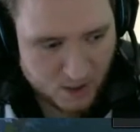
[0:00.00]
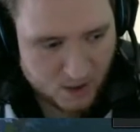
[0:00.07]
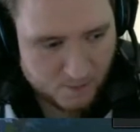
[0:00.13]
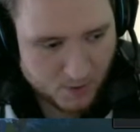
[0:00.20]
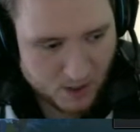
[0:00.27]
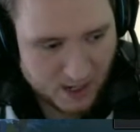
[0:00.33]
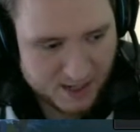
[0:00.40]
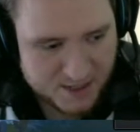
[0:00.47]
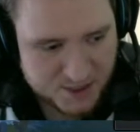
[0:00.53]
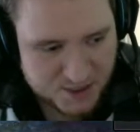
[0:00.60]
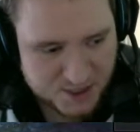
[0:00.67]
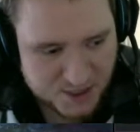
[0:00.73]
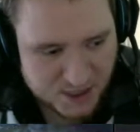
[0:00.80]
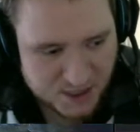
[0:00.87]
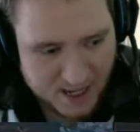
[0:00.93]
But as you
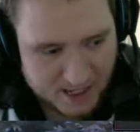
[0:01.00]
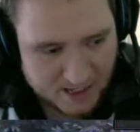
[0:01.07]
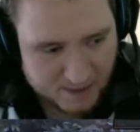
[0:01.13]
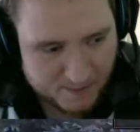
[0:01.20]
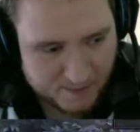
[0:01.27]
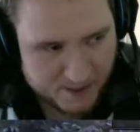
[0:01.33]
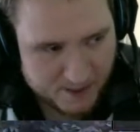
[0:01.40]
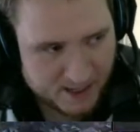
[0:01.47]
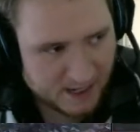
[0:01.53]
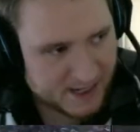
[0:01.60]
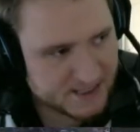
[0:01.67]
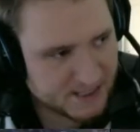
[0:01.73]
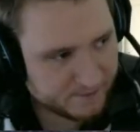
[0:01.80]
get a little bit later,